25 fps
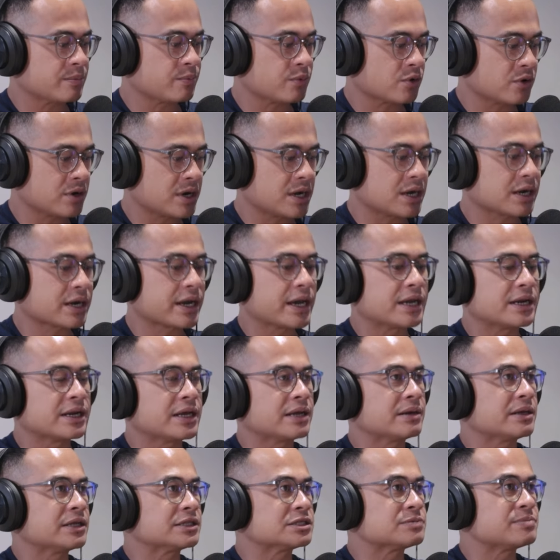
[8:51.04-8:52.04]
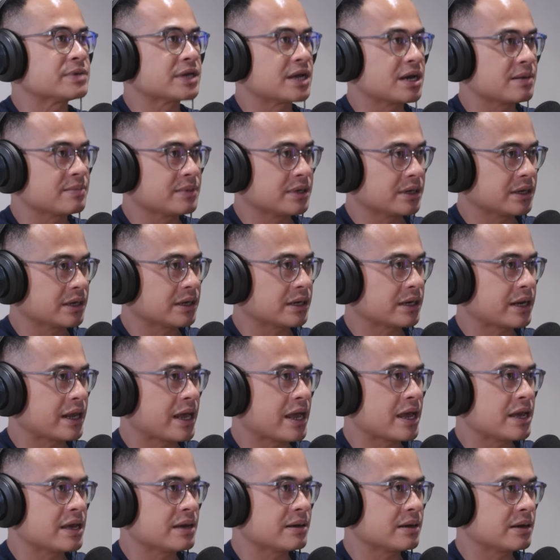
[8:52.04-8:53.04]
product, and then it's becoming
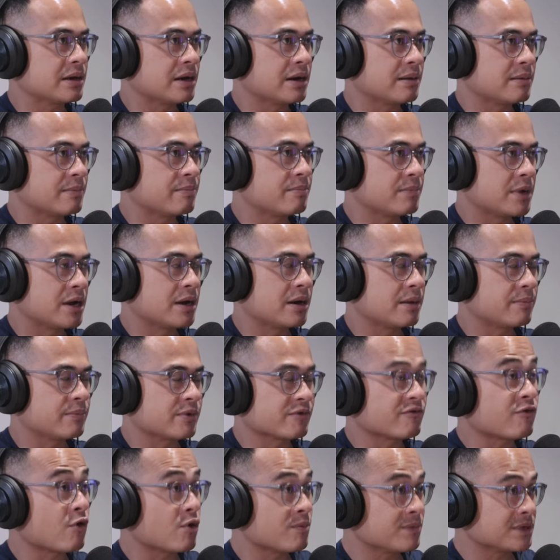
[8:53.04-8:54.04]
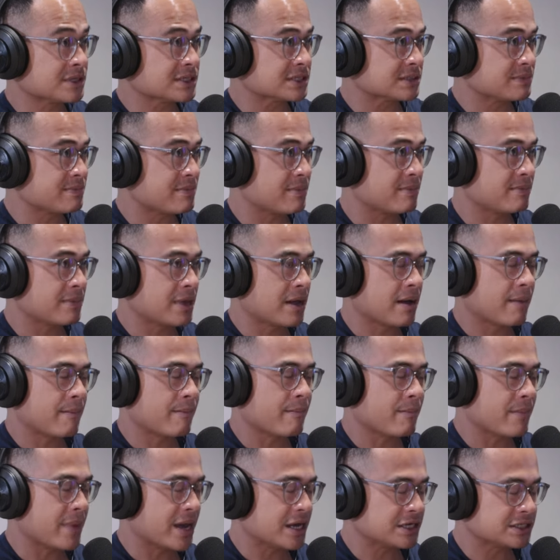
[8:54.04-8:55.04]
a performance
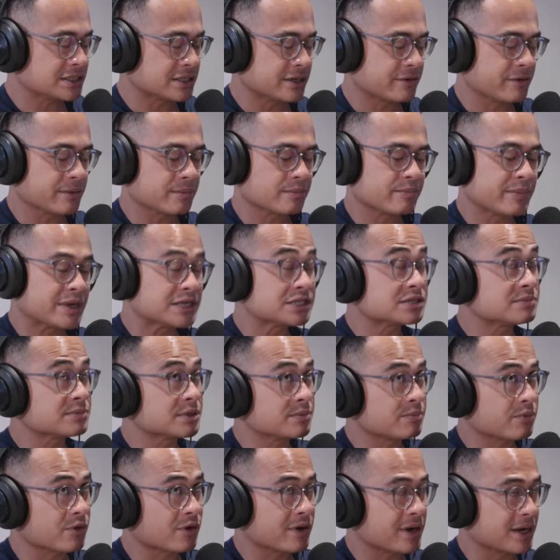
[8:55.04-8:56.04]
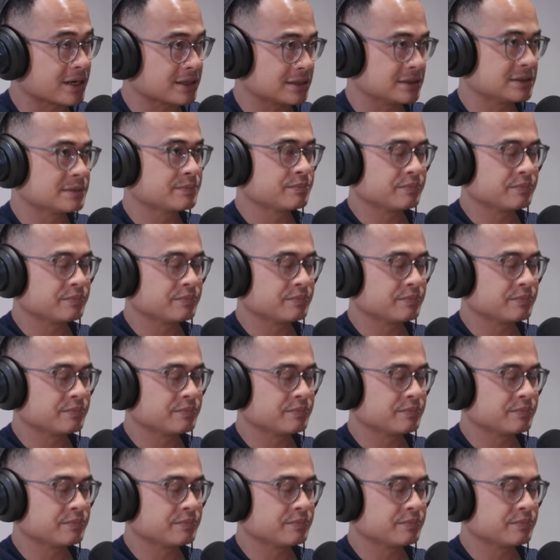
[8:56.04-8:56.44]
measurement product.